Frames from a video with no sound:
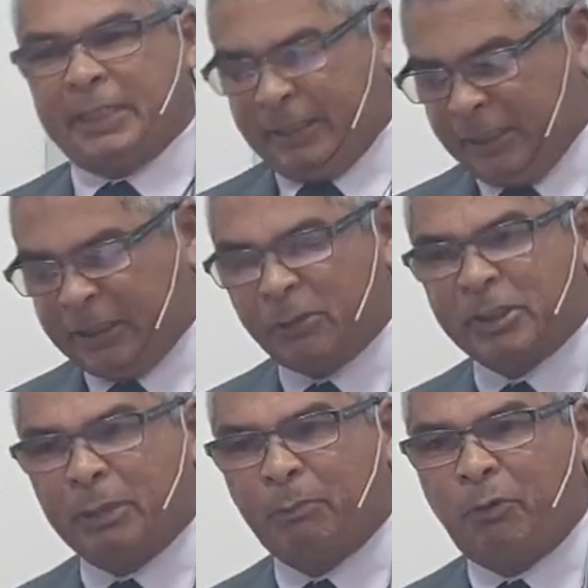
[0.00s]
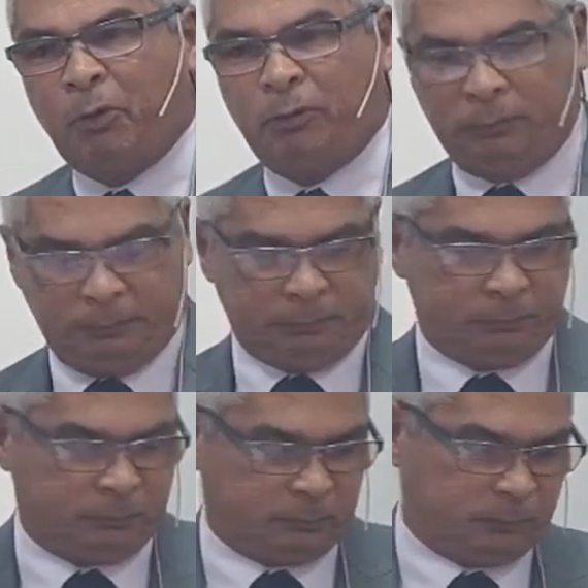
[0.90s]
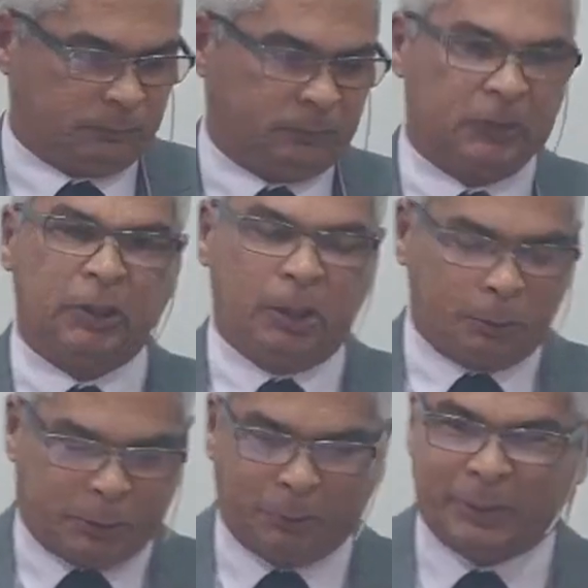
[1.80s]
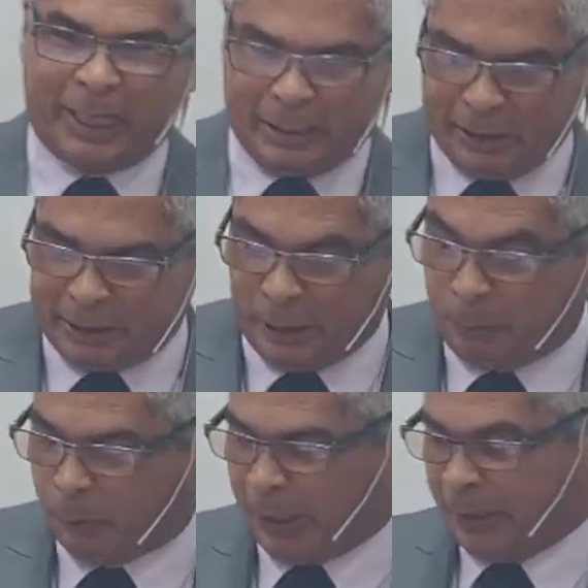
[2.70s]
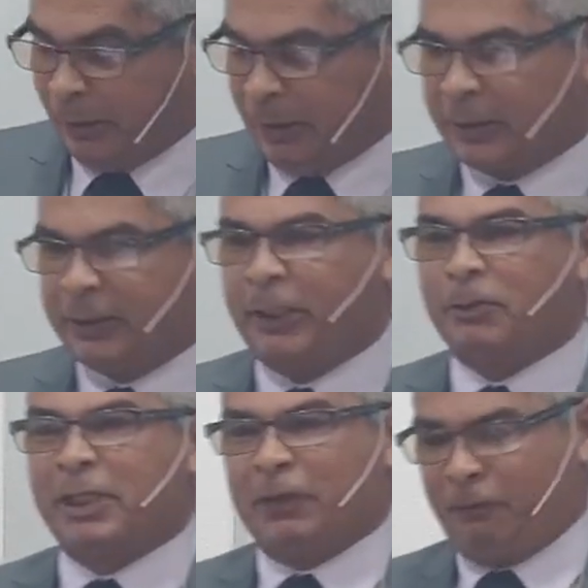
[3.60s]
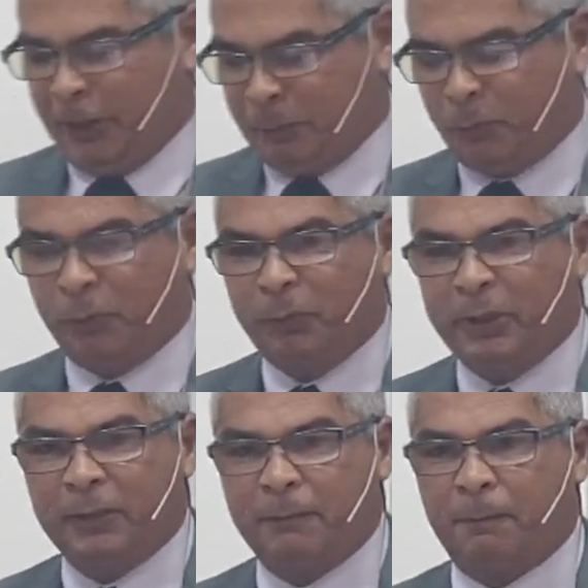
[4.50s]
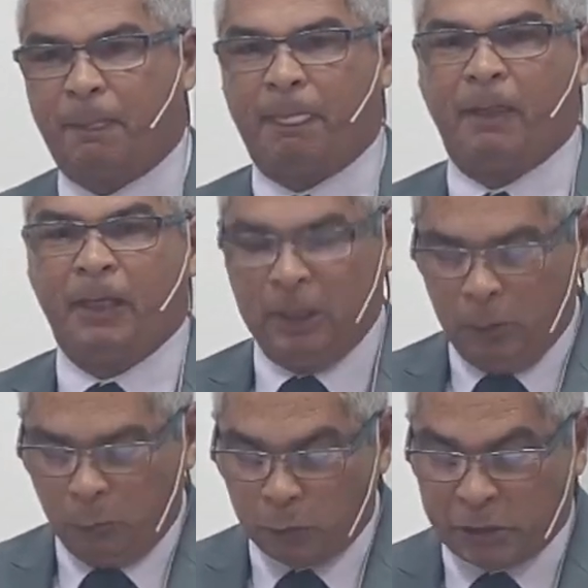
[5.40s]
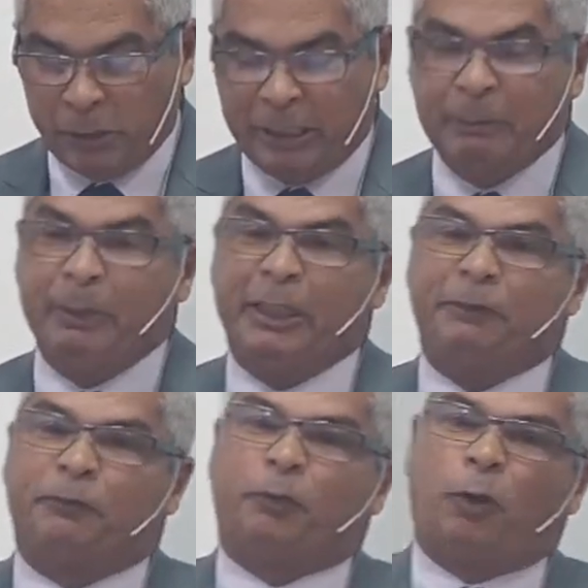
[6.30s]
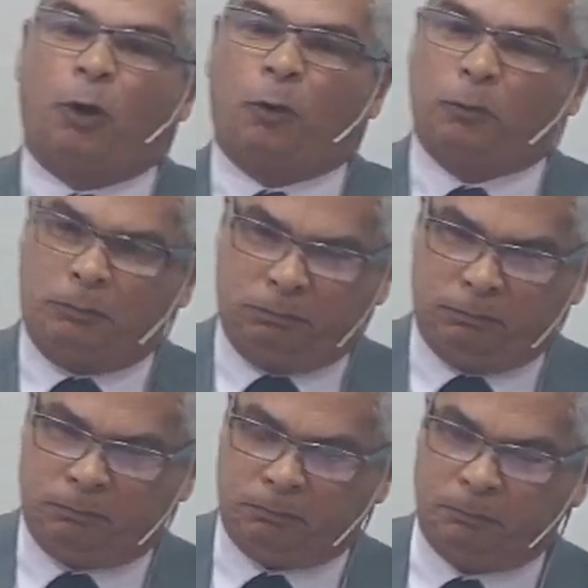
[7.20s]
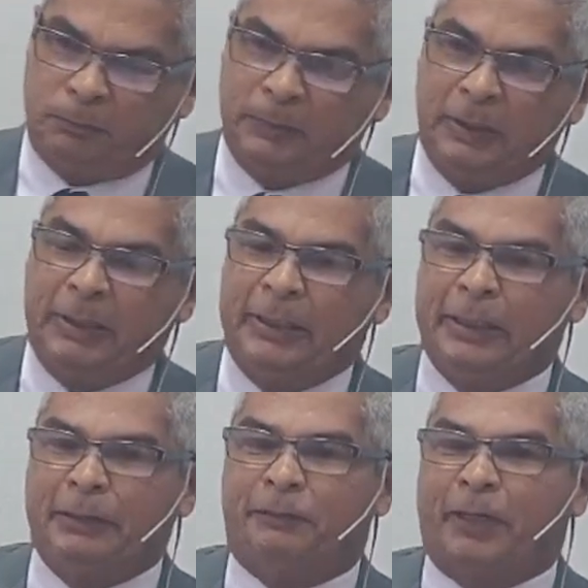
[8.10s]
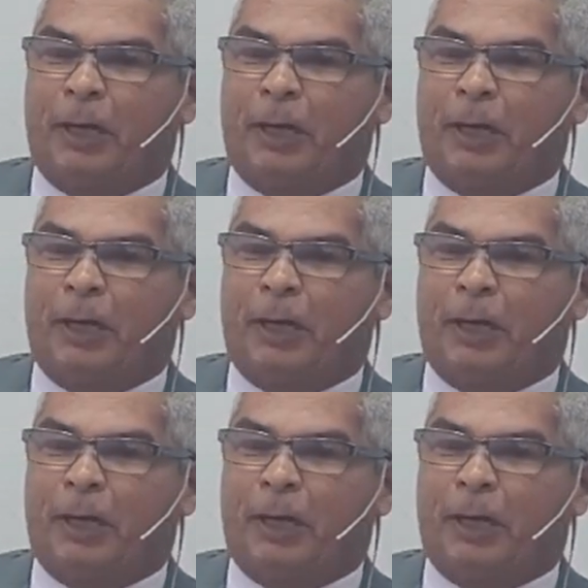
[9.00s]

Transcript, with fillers: I recognize that God is good. I have gratitude for what God has done for me. The Lord has delivered me.